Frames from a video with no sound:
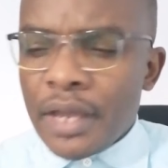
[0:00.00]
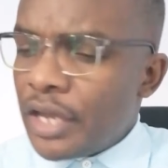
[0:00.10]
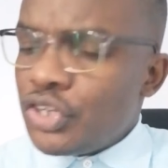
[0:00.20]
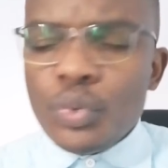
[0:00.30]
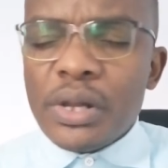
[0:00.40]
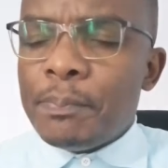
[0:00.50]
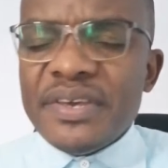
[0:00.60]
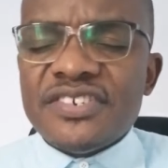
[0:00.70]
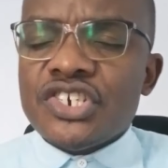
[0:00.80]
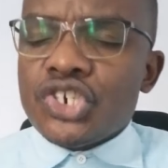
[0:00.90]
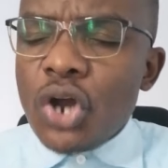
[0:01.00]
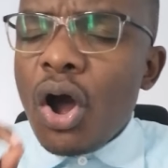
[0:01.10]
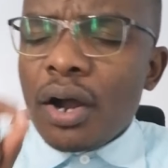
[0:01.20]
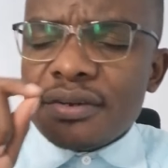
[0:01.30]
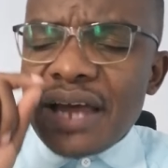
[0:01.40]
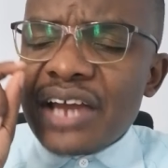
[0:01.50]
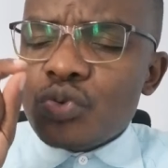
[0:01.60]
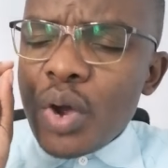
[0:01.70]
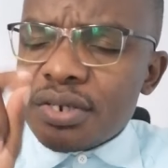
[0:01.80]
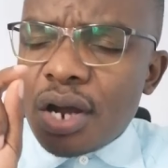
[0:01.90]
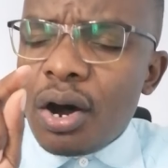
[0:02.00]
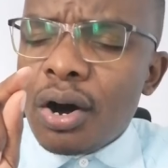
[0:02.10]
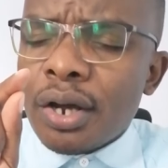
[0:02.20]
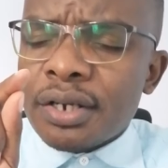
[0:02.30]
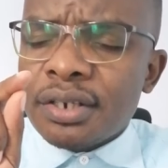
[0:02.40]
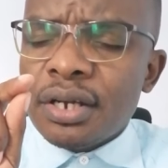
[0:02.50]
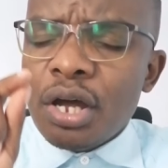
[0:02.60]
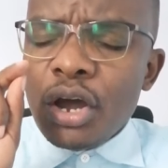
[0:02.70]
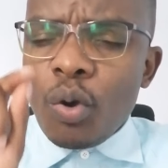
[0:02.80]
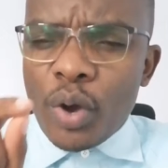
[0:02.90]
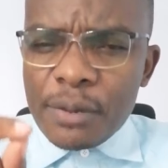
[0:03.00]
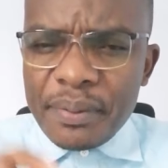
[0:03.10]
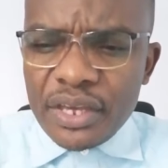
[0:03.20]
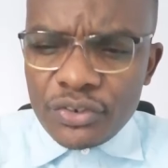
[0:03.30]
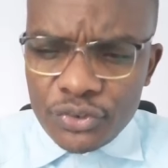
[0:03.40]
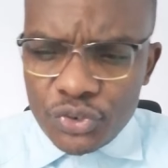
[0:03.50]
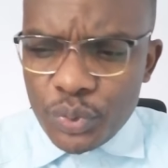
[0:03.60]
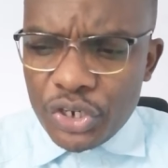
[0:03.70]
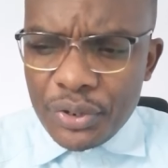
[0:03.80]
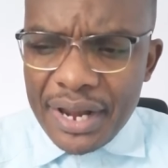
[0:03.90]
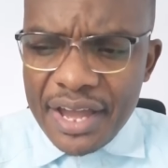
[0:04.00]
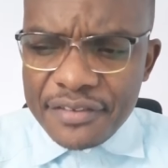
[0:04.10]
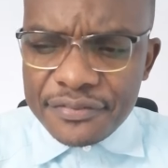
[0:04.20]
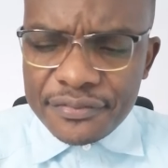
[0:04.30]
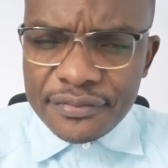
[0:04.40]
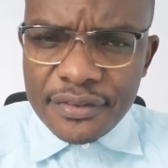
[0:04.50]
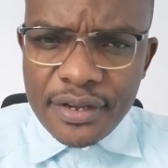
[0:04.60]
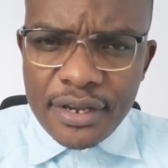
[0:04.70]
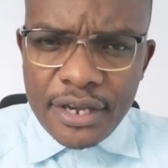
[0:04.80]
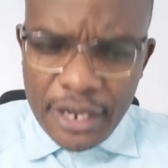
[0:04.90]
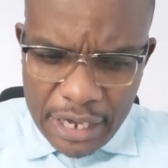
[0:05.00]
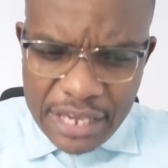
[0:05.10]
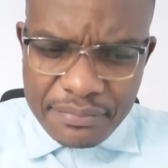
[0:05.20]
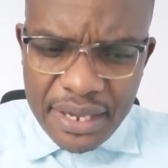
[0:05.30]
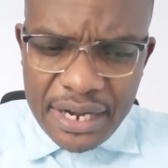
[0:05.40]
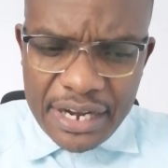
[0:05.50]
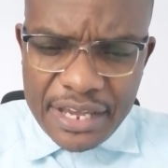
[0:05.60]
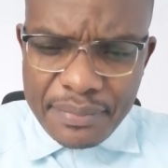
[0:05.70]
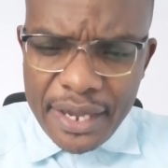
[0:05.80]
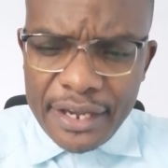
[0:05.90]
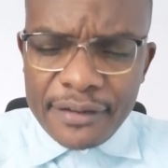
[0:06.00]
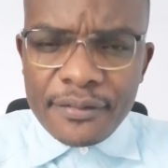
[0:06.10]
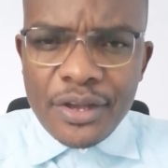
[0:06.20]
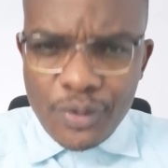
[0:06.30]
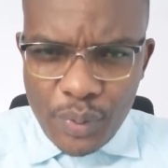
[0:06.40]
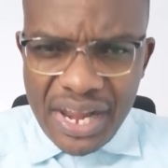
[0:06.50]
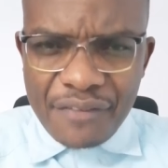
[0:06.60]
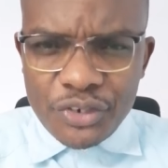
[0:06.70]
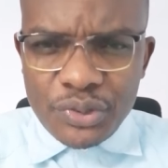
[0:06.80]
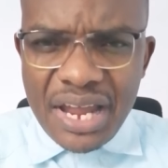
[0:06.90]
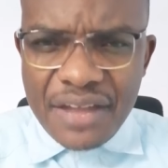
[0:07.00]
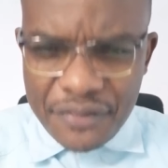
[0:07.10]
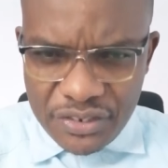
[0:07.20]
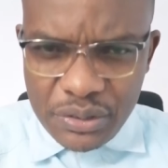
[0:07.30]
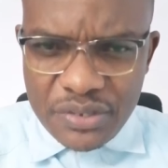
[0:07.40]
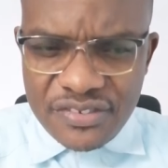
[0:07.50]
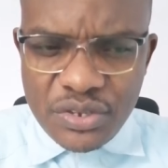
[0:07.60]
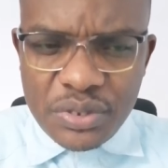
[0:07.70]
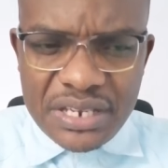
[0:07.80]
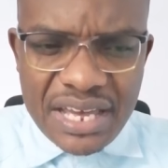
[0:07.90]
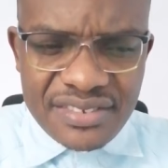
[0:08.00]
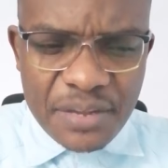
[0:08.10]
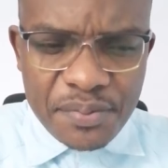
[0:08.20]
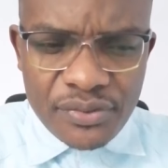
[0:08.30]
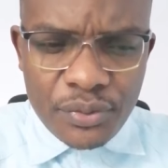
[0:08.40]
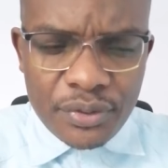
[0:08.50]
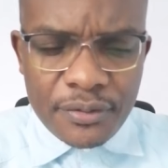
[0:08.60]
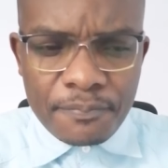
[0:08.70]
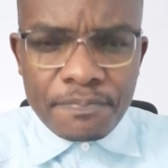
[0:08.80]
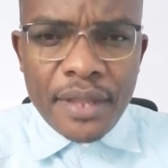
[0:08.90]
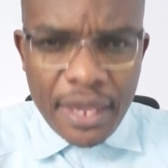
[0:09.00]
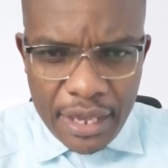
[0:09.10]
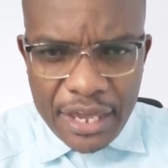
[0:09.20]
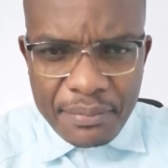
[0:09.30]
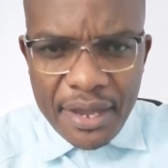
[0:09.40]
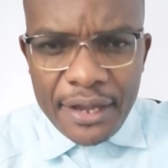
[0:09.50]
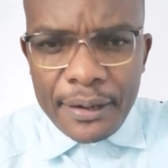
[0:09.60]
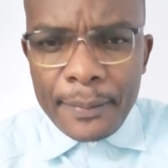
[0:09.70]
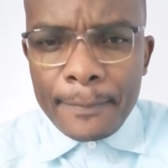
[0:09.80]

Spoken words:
And you will be shocked at what God will begin to do in your life. Amen and amen. We love you to life until we see you in the next episode. Amen.